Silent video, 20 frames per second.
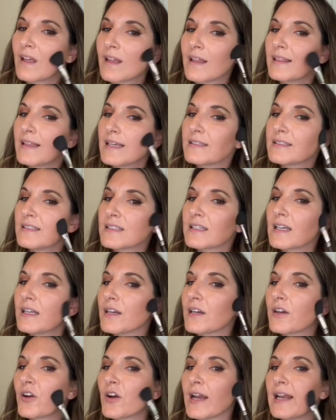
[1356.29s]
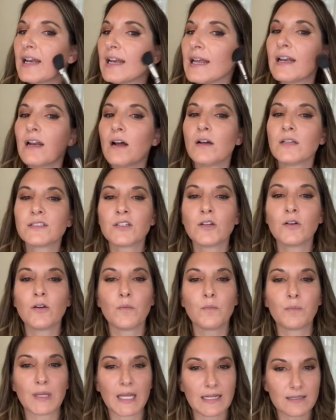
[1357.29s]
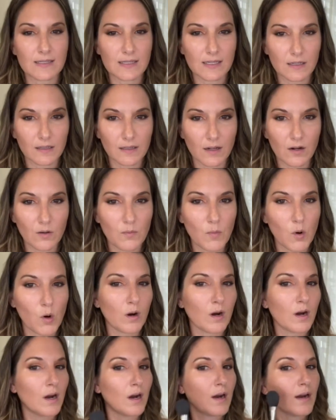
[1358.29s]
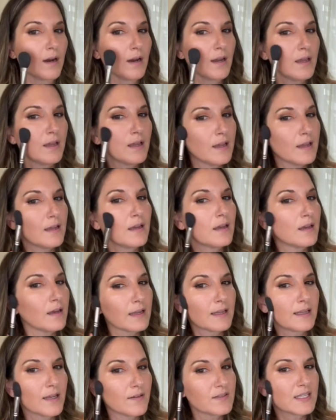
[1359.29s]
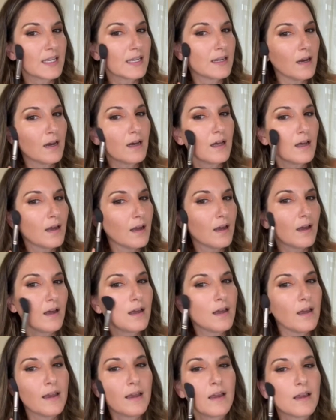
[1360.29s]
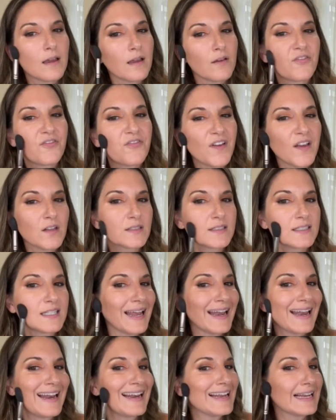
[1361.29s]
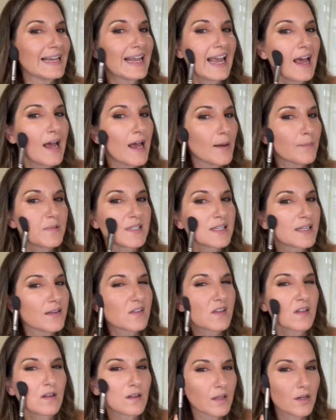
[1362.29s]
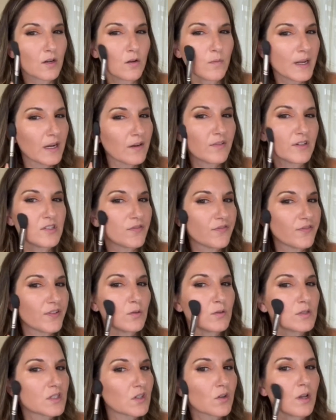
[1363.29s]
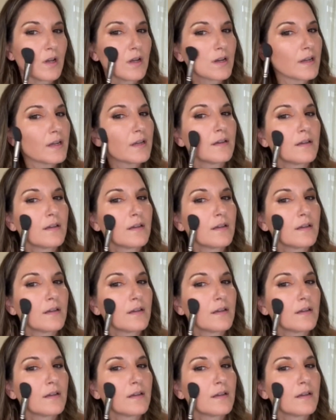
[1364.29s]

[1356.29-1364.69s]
This is going to create, it also blends it a little more, gives it fills in any gaps, gives it a little bit of a diffused look.